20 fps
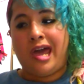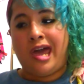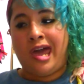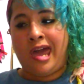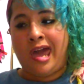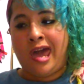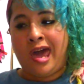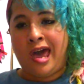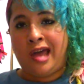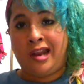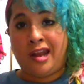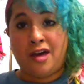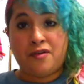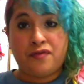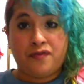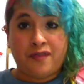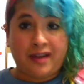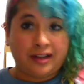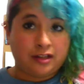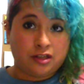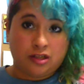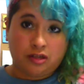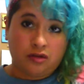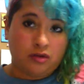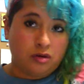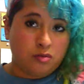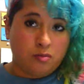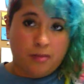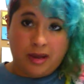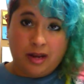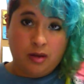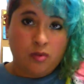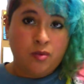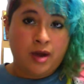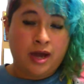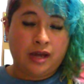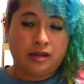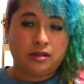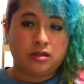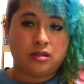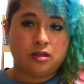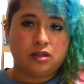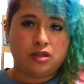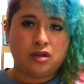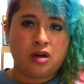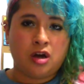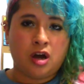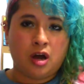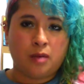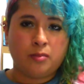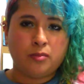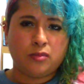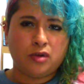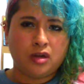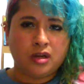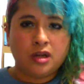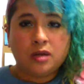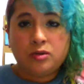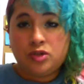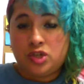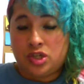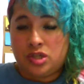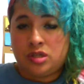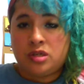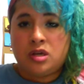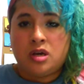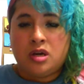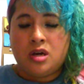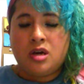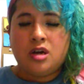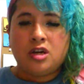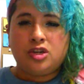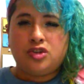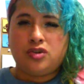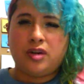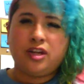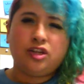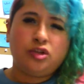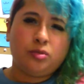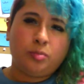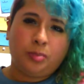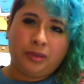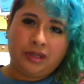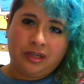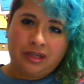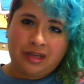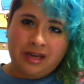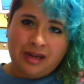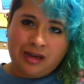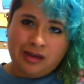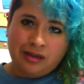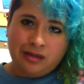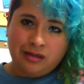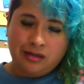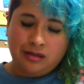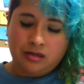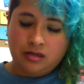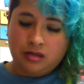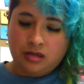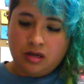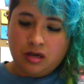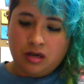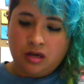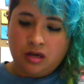and affect you in many ways. So I'm gonna just try to be as